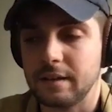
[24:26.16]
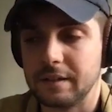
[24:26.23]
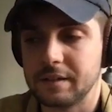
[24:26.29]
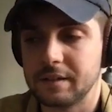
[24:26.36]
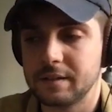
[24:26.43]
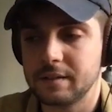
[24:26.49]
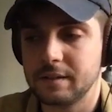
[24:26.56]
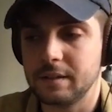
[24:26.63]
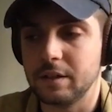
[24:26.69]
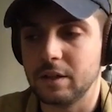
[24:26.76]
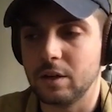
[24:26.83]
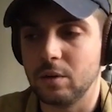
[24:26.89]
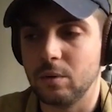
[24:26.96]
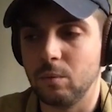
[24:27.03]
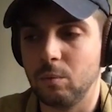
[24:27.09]
it's, you
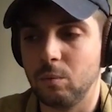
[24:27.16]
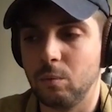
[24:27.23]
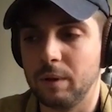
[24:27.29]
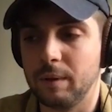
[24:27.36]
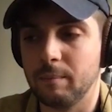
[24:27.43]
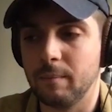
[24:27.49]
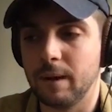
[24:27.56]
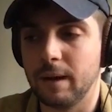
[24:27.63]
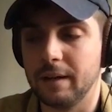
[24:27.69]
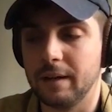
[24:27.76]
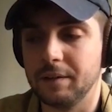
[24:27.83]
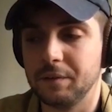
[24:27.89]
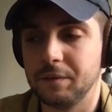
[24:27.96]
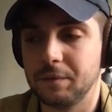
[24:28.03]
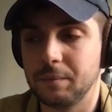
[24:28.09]
know, we
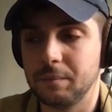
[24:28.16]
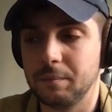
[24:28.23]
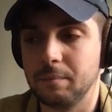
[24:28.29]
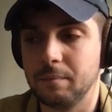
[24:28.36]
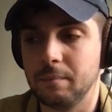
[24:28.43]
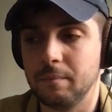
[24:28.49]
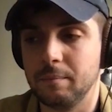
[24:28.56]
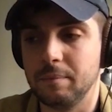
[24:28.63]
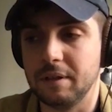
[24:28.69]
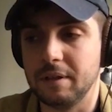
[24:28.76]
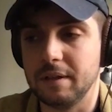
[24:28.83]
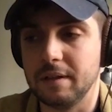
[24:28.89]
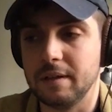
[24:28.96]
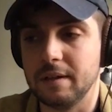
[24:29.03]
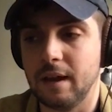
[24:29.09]
might
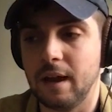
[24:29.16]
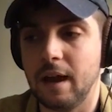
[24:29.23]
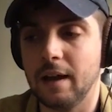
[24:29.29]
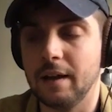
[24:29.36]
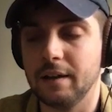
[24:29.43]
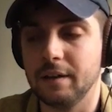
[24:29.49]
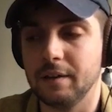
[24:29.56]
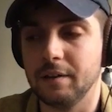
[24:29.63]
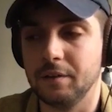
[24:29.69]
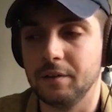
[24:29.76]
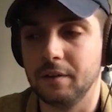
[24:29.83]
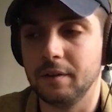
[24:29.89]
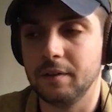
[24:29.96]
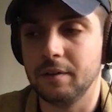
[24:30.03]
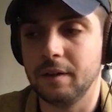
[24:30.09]
be heightened
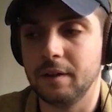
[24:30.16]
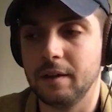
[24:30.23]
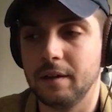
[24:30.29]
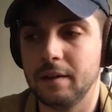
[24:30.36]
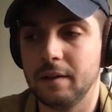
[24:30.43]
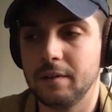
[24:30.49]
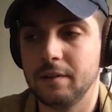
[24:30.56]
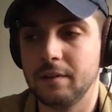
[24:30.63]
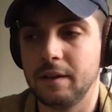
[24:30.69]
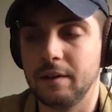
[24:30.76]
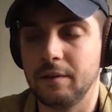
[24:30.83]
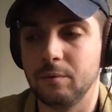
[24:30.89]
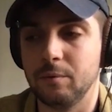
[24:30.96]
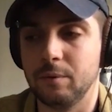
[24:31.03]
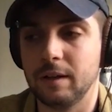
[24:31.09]

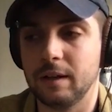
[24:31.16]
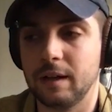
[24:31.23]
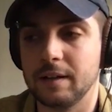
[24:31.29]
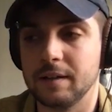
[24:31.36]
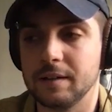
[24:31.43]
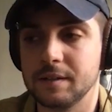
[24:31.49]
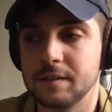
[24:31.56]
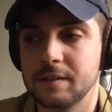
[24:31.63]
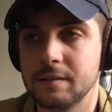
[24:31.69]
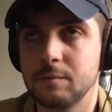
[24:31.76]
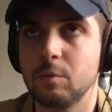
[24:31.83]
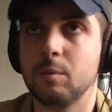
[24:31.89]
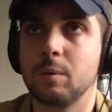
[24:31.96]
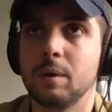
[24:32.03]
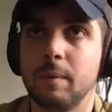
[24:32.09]
and realize,
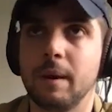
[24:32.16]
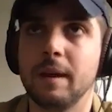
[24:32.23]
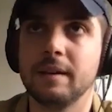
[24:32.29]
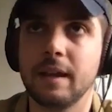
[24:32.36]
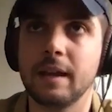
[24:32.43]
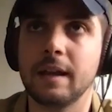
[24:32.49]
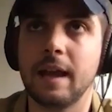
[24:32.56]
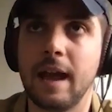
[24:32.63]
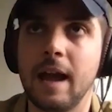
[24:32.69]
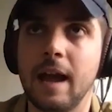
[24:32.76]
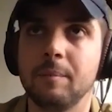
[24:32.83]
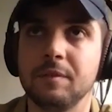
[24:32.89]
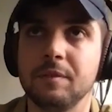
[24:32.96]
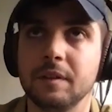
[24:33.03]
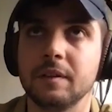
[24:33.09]
well, we might gain a
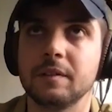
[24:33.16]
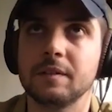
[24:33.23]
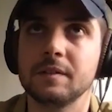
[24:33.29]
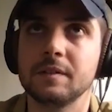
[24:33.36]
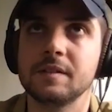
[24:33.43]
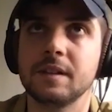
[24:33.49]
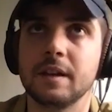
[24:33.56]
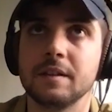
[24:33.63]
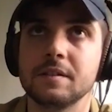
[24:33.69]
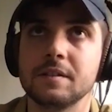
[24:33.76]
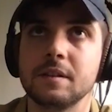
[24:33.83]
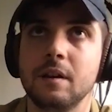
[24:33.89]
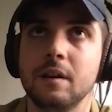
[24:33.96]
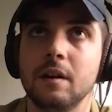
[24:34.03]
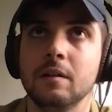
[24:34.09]
haptic sense
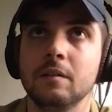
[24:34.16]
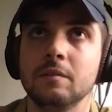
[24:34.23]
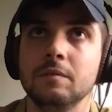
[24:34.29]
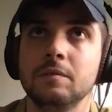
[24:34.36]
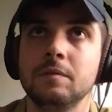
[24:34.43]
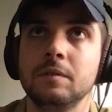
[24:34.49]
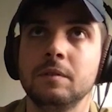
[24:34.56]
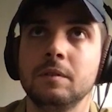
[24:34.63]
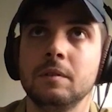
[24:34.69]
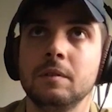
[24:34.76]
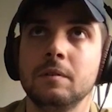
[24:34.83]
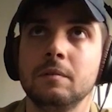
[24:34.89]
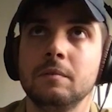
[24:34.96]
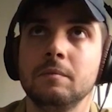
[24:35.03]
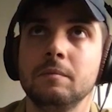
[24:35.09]
of
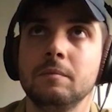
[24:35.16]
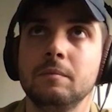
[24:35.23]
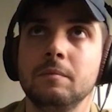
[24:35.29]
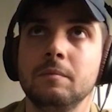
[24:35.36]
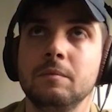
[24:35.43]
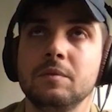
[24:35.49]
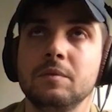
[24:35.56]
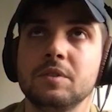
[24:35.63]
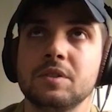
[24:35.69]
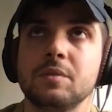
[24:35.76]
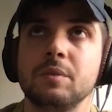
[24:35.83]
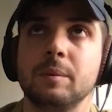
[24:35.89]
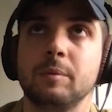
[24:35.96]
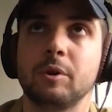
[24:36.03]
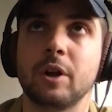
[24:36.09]
just the
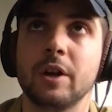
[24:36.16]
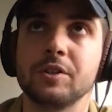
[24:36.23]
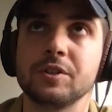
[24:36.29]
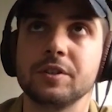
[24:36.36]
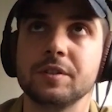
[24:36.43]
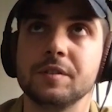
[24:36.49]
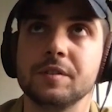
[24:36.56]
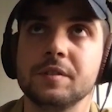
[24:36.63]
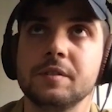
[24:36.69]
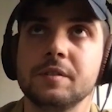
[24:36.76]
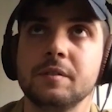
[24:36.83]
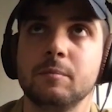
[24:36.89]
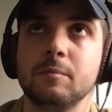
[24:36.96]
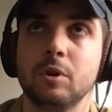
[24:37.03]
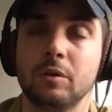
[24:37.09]
repercussions,
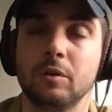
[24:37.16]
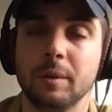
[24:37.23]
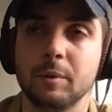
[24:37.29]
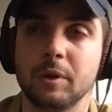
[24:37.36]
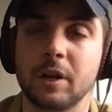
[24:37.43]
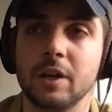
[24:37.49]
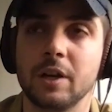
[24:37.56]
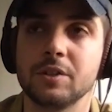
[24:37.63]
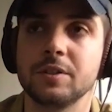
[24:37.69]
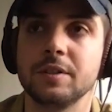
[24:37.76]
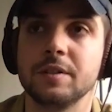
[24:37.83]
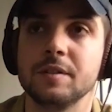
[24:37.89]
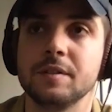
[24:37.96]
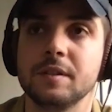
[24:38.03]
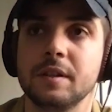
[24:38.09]
the moral
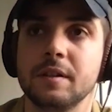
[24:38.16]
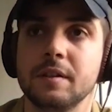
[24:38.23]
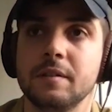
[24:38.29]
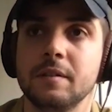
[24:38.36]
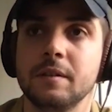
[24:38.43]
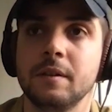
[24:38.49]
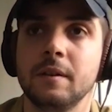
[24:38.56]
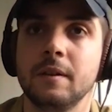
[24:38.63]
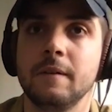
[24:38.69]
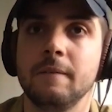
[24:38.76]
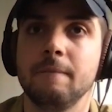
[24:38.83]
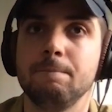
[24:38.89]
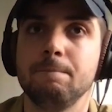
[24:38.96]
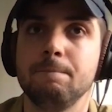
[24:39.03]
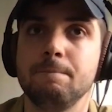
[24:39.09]
repercussions, and,
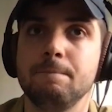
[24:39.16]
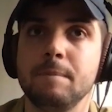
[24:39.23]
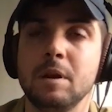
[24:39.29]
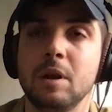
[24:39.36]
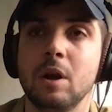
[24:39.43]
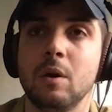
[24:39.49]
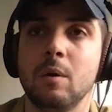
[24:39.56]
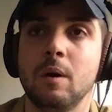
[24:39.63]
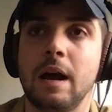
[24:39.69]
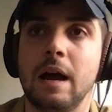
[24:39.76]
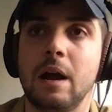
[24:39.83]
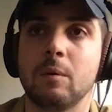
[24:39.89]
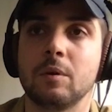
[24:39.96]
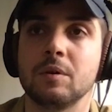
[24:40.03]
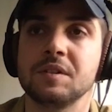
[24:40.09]
you know,
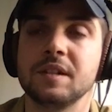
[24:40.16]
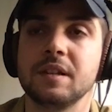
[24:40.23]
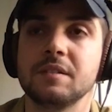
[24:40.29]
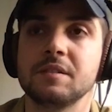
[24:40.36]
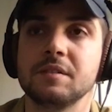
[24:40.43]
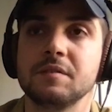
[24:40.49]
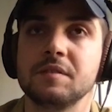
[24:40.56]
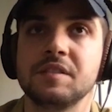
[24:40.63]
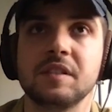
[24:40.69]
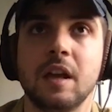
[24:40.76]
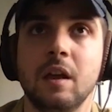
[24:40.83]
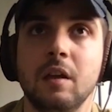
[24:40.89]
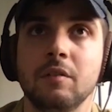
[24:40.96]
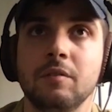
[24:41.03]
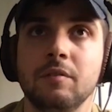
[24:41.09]
our sense of
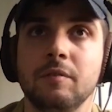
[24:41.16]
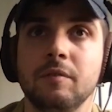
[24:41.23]
self,